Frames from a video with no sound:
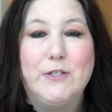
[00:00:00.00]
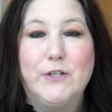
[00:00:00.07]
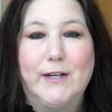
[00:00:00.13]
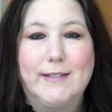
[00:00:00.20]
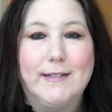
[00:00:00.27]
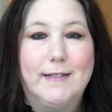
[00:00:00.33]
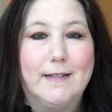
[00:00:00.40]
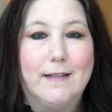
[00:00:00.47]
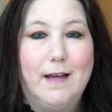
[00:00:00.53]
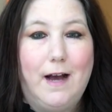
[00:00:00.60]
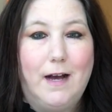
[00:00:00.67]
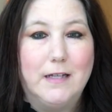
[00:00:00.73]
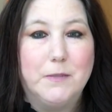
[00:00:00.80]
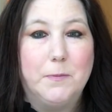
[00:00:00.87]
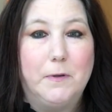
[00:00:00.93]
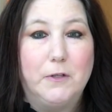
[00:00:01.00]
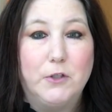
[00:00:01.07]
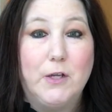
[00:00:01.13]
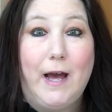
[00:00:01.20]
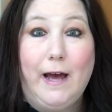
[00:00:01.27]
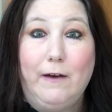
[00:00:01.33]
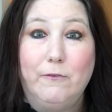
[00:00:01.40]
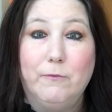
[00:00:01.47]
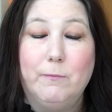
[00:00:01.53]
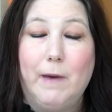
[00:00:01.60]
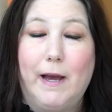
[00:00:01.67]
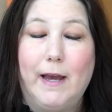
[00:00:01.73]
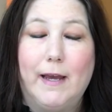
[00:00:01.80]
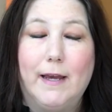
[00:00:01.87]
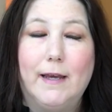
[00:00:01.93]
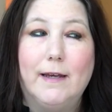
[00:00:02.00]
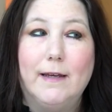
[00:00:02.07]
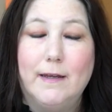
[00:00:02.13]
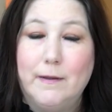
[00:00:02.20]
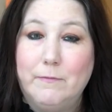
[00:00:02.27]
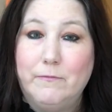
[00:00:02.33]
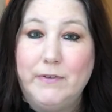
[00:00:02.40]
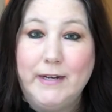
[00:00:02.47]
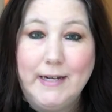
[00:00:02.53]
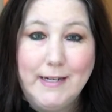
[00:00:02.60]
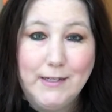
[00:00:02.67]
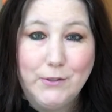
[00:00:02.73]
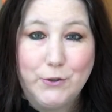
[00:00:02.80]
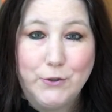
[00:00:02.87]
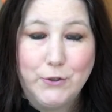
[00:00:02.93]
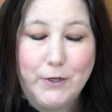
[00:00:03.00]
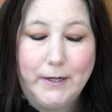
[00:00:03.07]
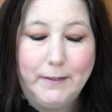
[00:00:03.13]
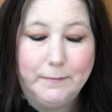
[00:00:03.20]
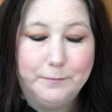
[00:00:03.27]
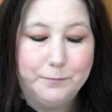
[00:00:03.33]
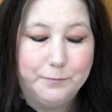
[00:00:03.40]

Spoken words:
checked into the hospital to have my MVD surgery.